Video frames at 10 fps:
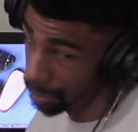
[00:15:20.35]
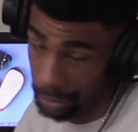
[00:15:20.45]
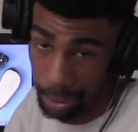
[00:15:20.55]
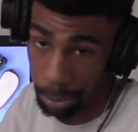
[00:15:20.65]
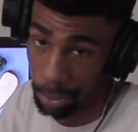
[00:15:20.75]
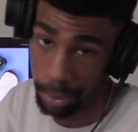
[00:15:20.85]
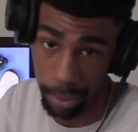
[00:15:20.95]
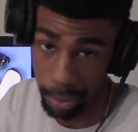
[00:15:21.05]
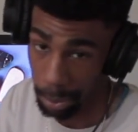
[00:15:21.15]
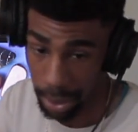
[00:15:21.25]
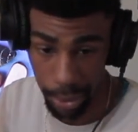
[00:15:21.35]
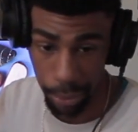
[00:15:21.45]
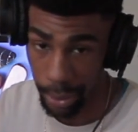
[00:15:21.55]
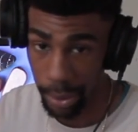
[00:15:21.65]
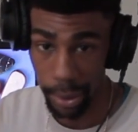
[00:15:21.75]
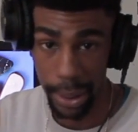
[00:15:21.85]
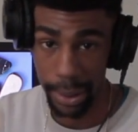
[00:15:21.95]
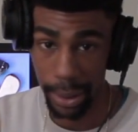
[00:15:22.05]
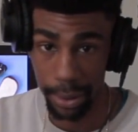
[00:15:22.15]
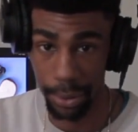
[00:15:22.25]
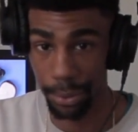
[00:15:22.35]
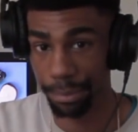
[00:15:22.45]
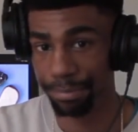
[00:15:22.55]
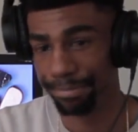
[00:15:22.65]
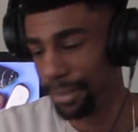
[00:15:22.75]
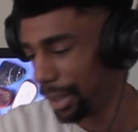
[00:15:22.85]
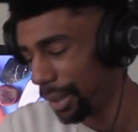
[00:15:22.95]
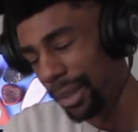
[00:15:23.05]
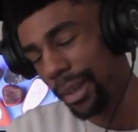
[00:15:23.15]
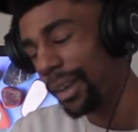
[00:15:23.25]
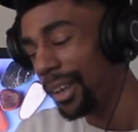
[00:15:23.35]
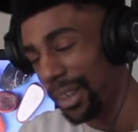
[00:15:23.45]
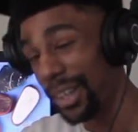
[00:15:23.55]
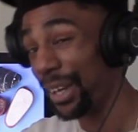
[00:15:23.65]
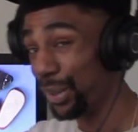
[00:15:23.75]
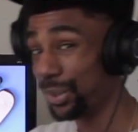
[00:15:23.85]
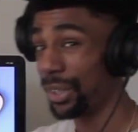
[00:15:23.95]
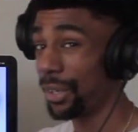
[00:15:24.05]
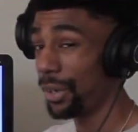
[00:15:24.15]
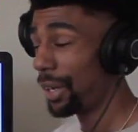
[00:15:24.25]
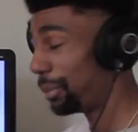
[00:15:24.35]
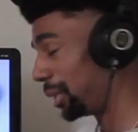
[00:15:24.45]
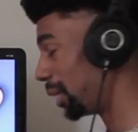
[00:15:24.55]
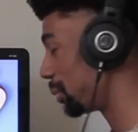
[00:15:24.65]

Simple. Like UAD got that too. They don't tell you that, but that's